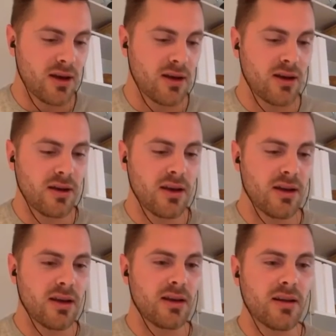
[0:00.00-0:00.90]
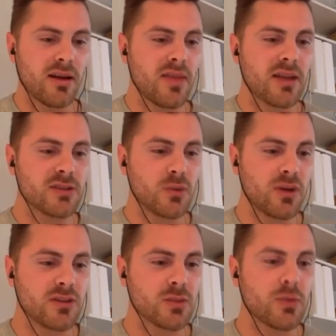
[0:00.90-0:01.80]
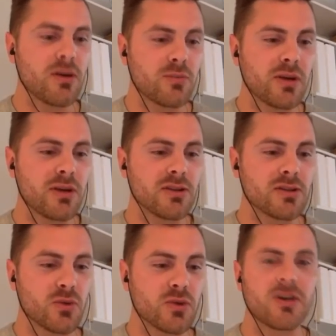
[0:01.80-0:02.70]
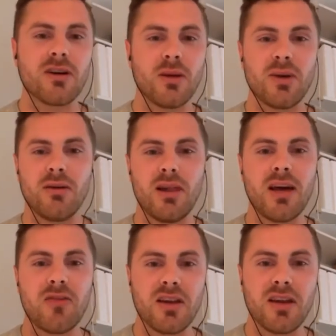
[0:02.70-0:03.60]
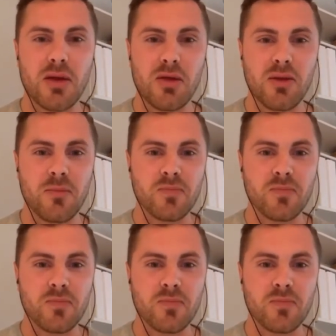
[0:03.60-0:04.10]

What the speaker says: and that's the weirdest part because we're talking about life and death.